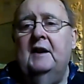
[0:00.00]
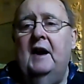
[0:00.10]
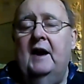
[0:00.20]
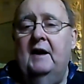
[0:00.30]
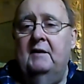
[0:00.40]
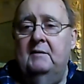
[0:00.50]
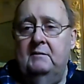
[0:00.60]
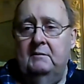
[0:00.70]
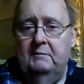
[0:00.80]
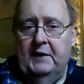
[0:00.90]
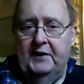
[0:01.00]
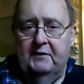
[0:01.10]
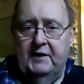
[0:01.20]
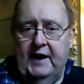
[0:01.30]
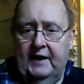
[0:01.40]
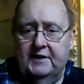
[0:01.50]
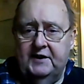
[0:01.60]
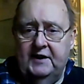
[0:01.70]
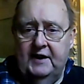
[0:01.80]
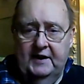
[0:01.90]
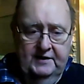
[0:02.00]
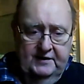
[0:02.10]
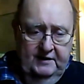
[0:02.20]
But the reality is